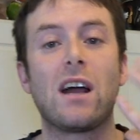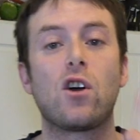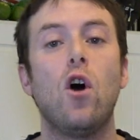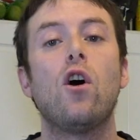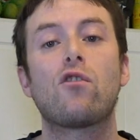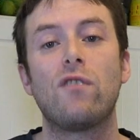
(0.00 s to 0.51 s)
and
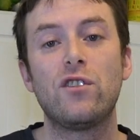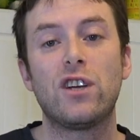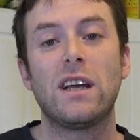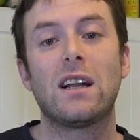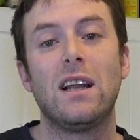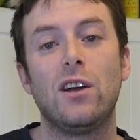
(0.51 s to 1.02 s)

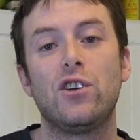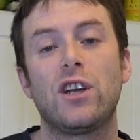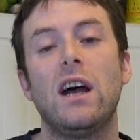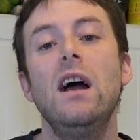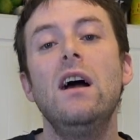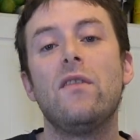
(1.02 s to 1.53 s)
cockroach
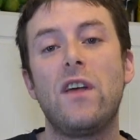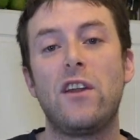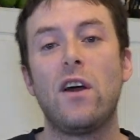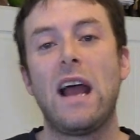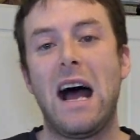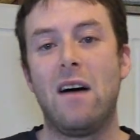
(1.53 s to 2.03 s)
enclosure that
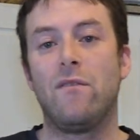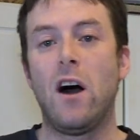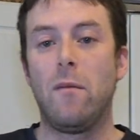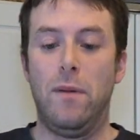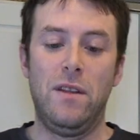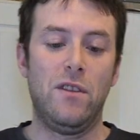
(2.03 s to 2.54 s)
I have
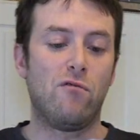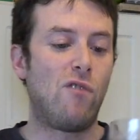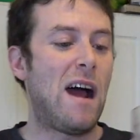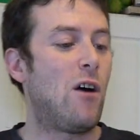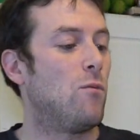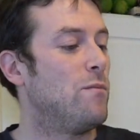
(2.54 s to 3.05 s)
up in the
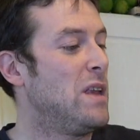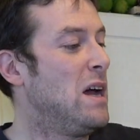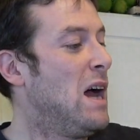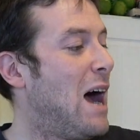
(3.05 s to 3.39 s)
realm.